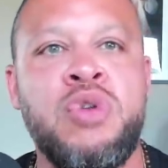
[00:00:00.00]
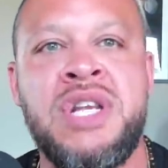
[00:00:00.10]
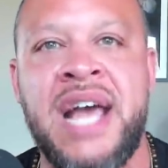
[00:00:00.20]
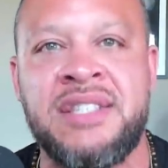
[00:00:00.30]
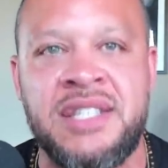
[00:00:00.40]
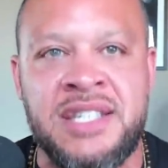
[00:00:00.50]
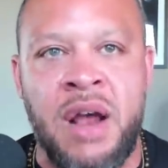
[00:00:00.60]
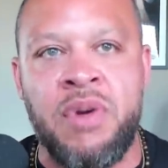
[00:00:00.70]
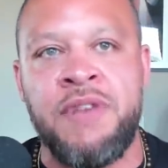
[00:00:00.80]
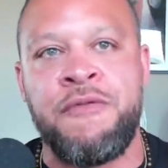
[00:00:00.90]

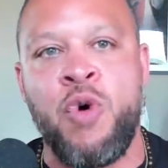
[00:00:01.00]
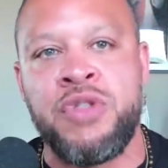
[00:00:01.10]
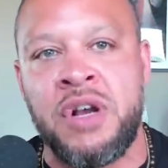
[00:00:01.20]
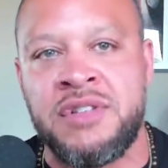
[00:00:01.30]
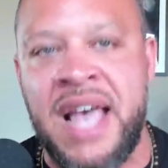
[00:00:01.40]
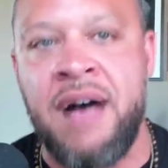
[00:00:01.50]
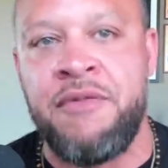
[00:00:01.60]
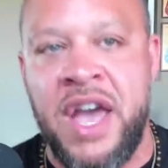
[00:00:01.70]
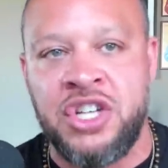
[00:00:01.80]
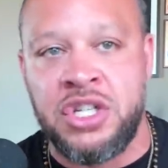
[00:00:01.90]
necessary for their
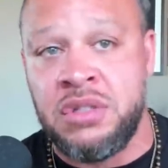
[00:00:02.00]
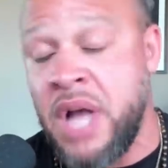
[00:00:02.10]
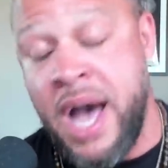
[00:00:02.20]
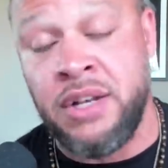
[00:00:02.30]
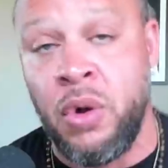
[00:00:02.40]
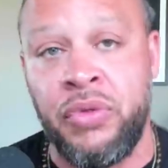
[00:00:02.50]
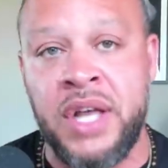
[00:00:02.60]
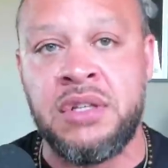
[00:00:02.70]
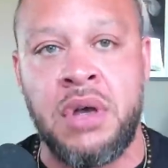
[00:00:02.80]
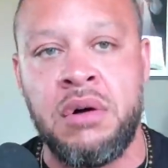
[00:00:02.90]
salvation? I don't
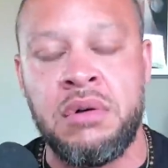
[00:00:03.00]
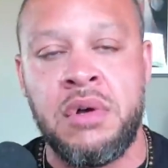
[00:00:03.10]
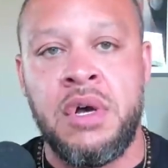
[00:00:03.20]
think so.